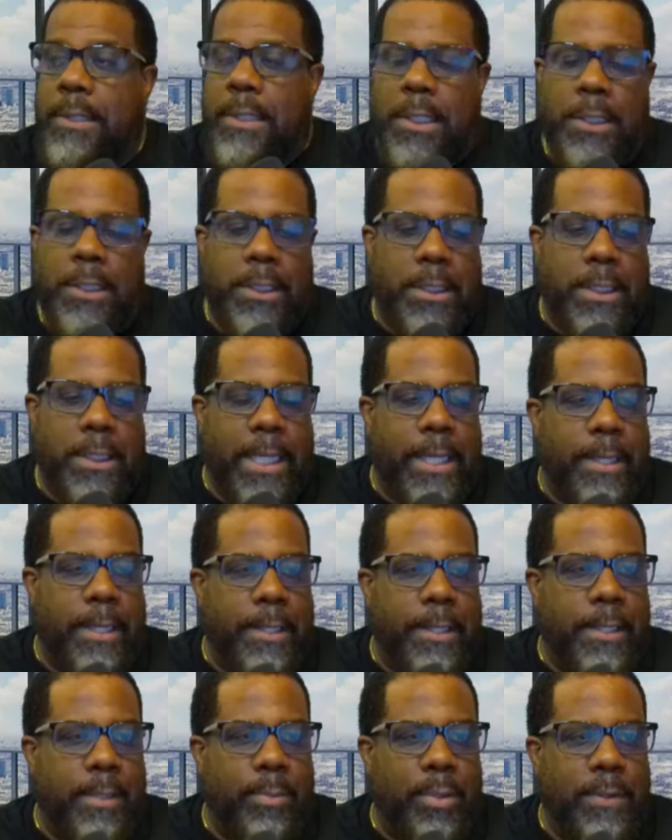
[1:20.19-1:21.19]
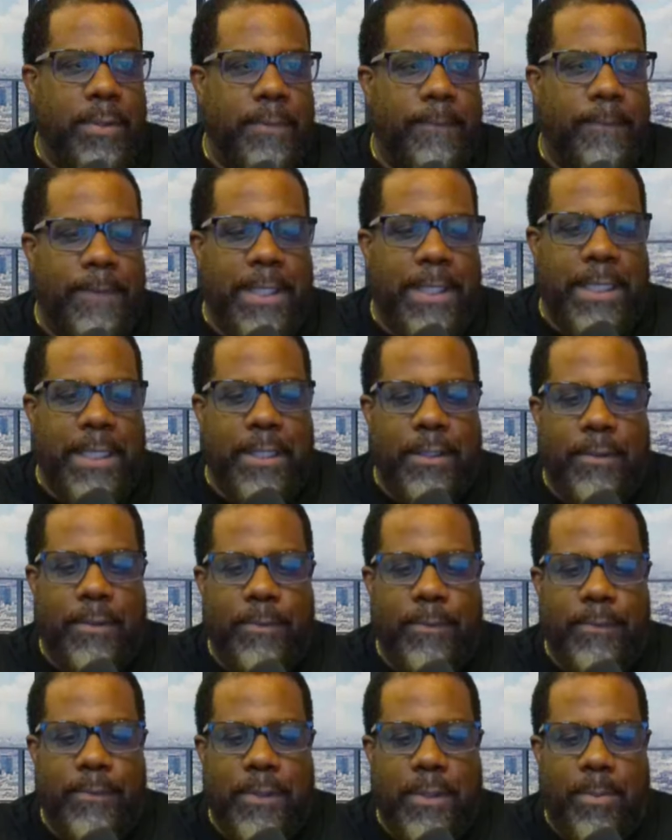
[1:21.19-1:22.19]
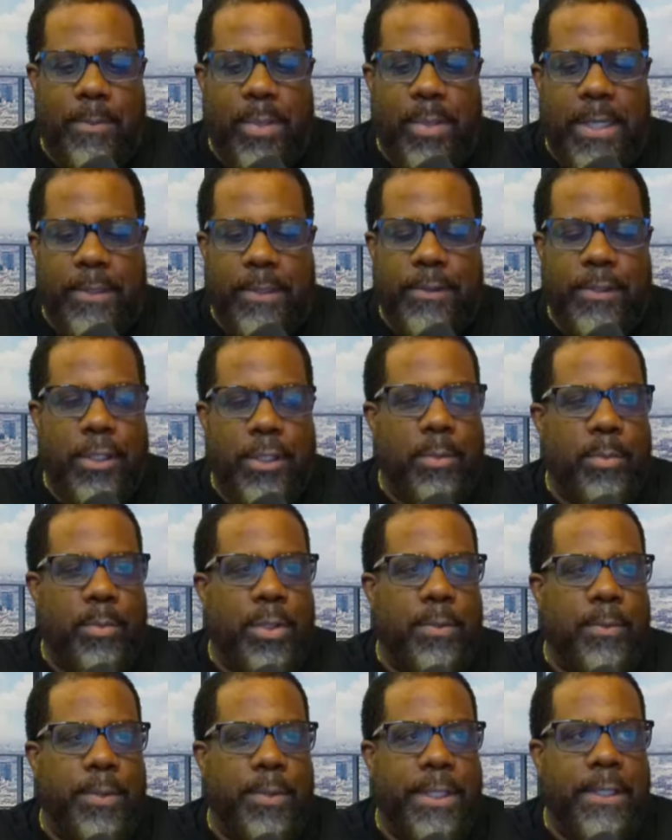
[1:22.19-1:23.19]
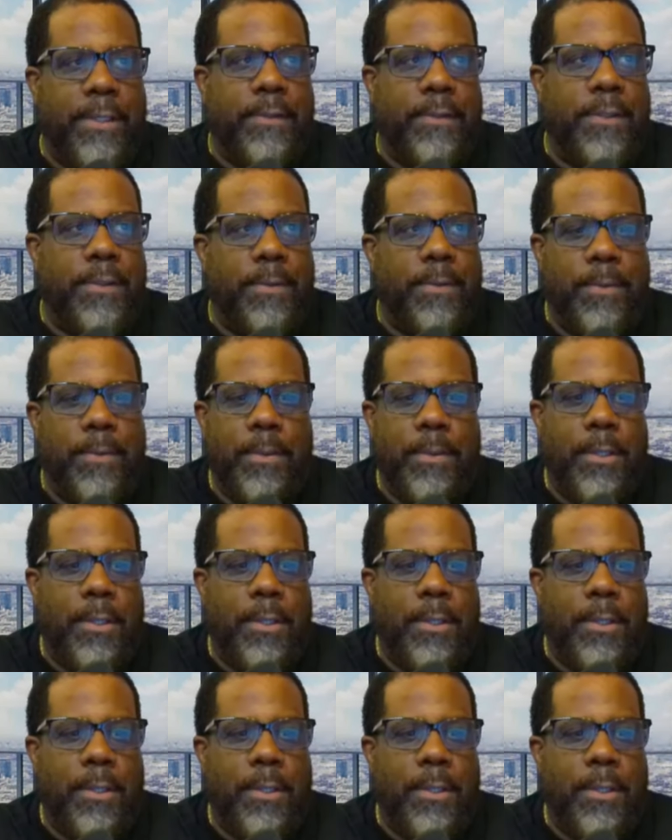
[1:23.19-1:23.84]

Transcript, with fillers: and then I got a couple of videos about Turbo we'll get to.